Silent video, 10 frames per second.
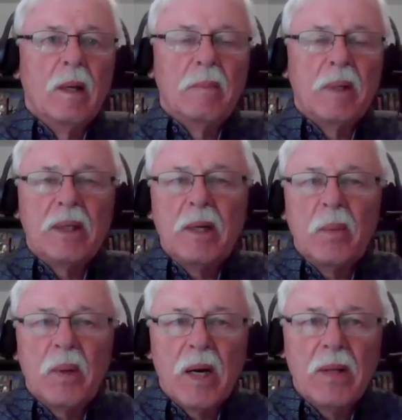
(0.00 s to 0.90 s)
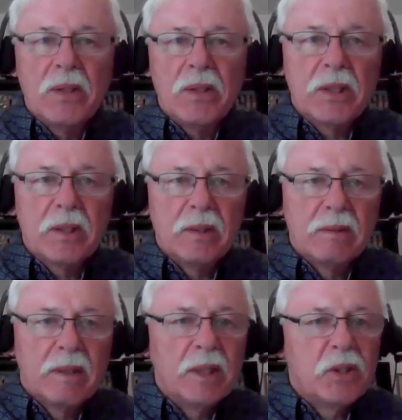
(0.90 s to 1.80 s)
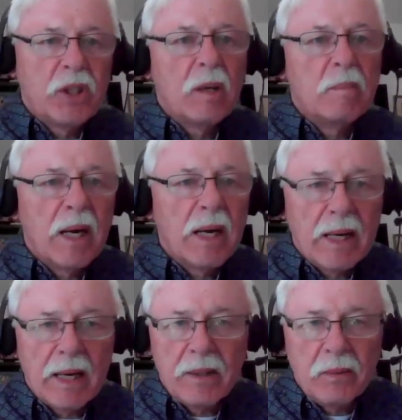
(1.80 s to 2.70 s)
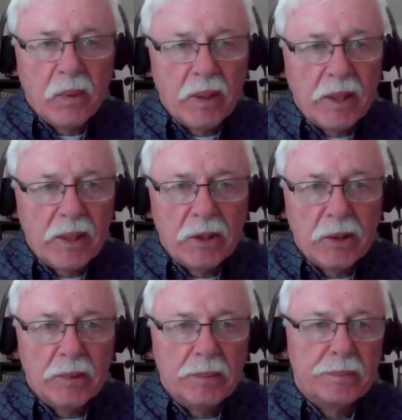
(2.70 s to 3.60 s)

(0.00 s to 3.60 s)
But then there were others that Jeremiah had run into.